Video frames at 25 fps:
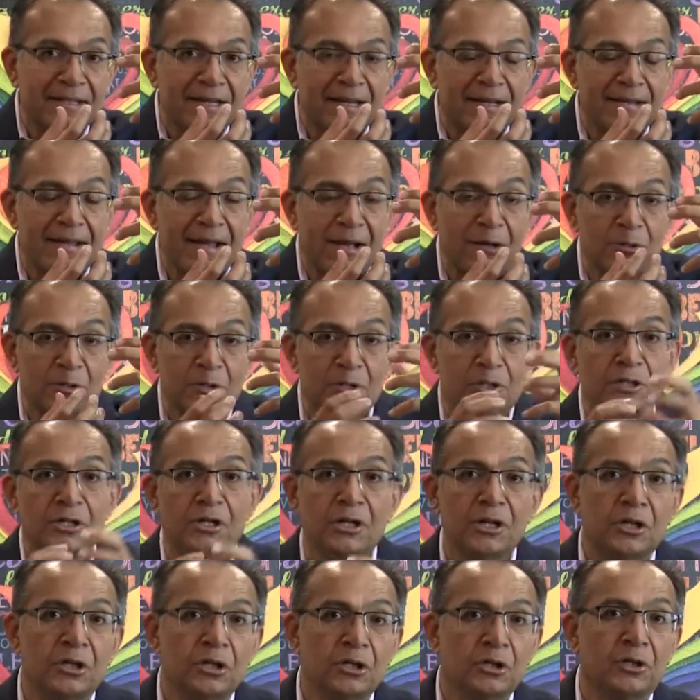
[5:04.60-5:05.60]
10,000,
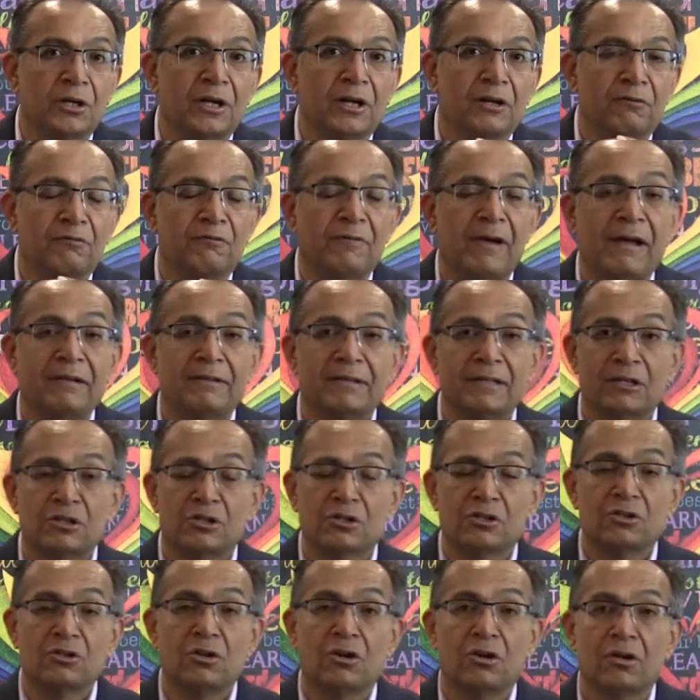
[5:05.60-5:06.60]
you get a
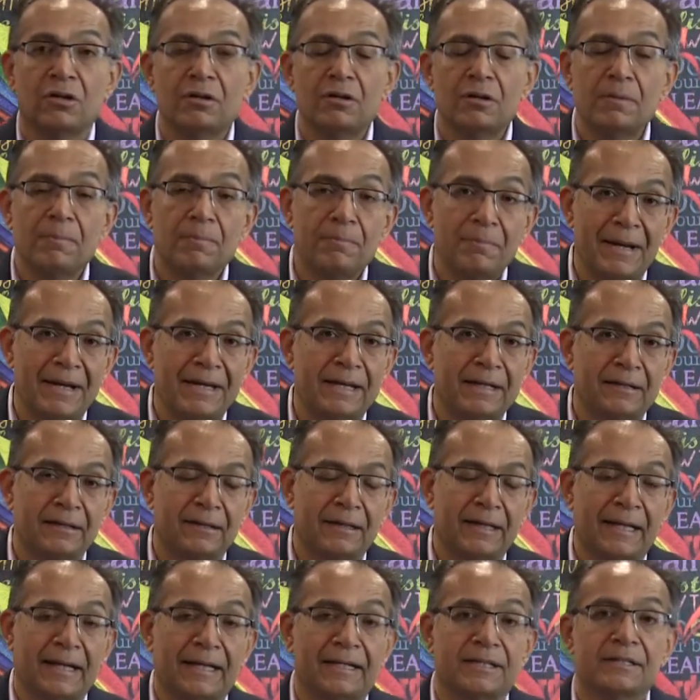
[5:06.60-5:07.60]
$5,000
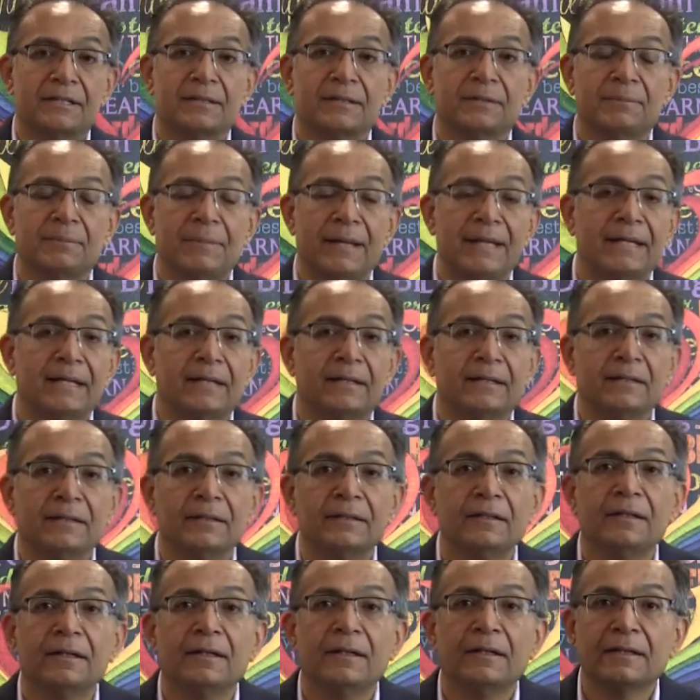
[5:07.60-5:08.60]

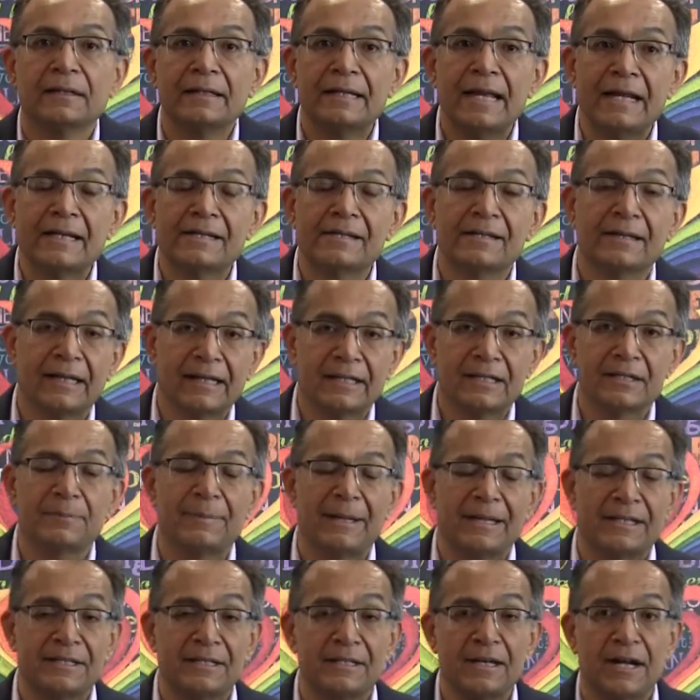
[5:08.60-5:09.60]
medical dental
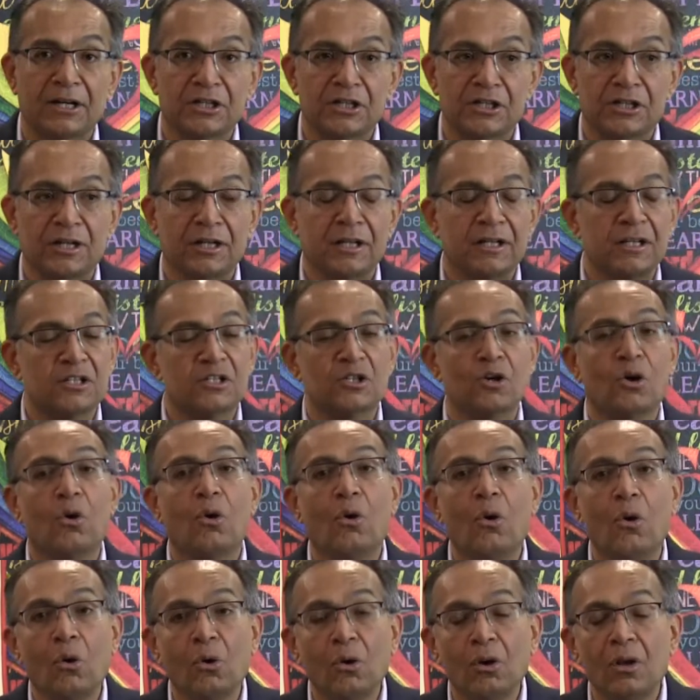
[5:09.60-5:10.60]
expense deduction. And there's a
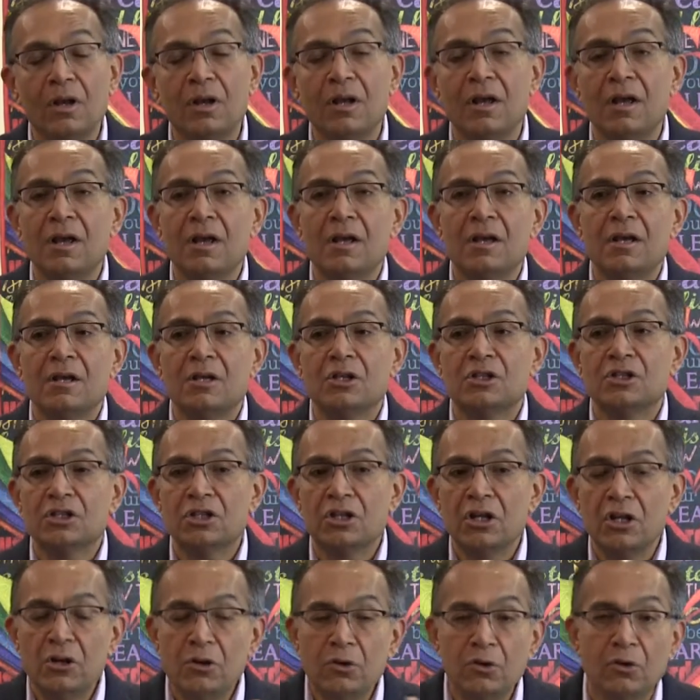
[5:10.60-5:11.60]
whole
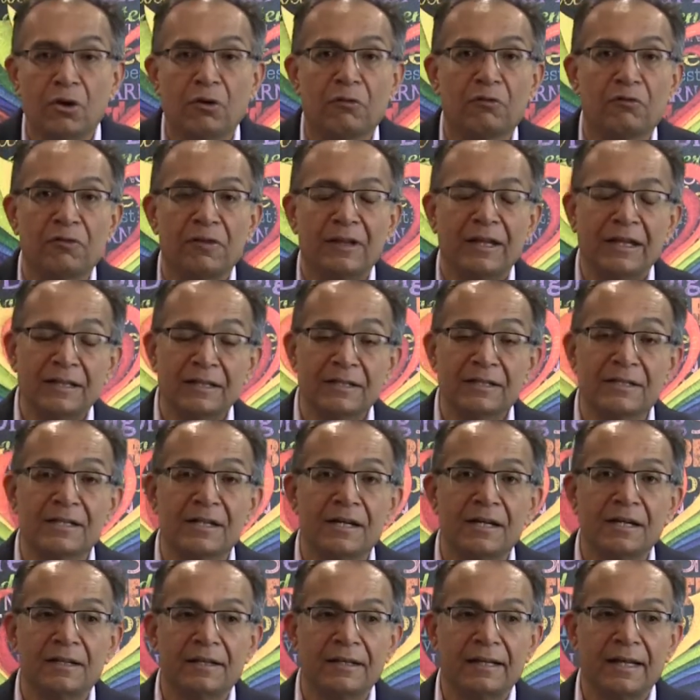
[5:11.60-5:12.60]
slew of things
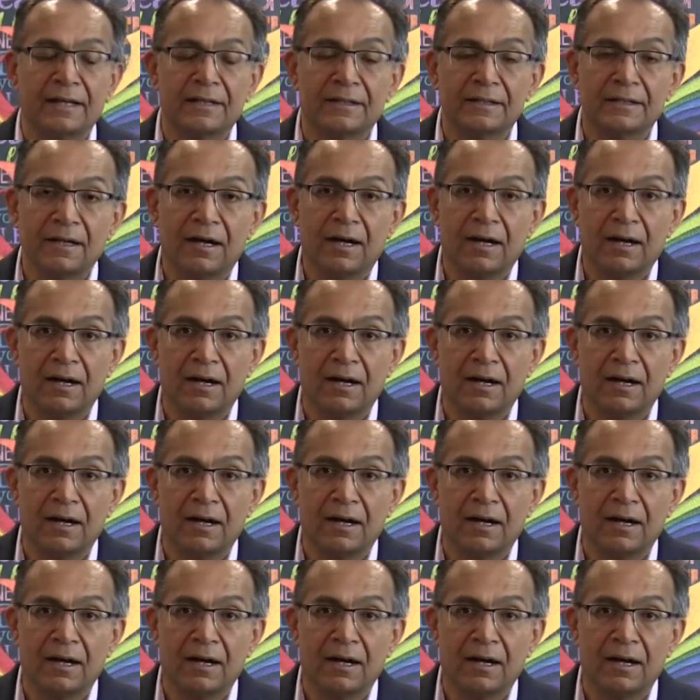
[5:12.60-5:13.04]
that